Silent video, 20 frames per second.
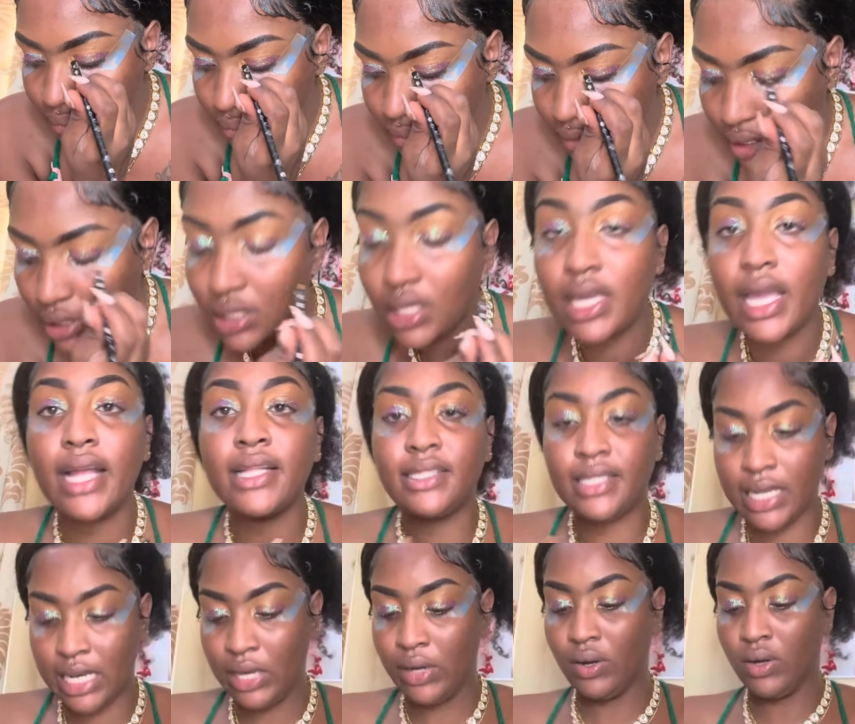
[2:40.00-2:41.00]
Kitty can't
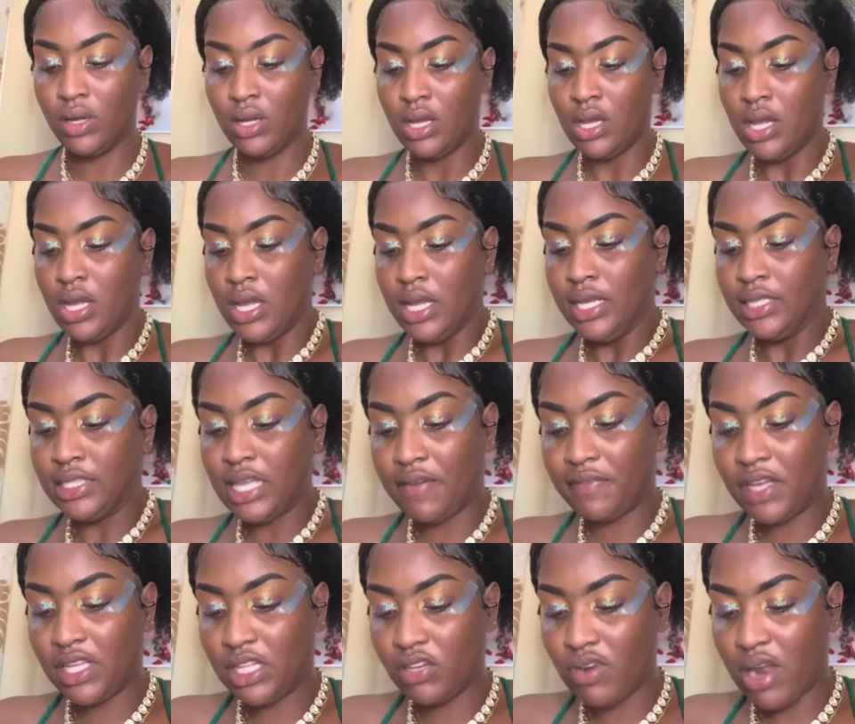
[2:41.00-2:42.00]
tell you. So if
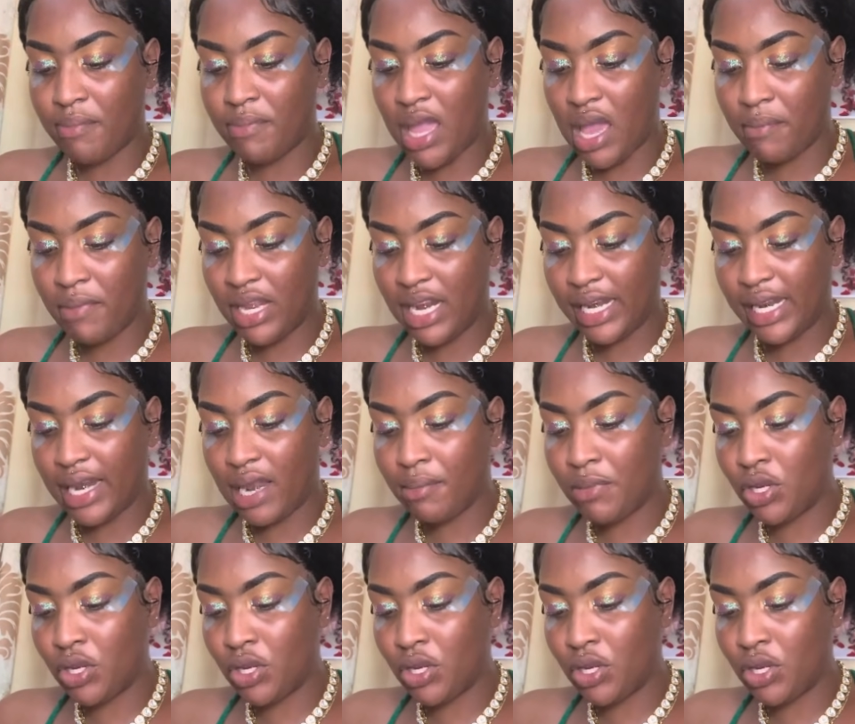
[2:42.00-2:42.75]
Kitty rob me $1 million,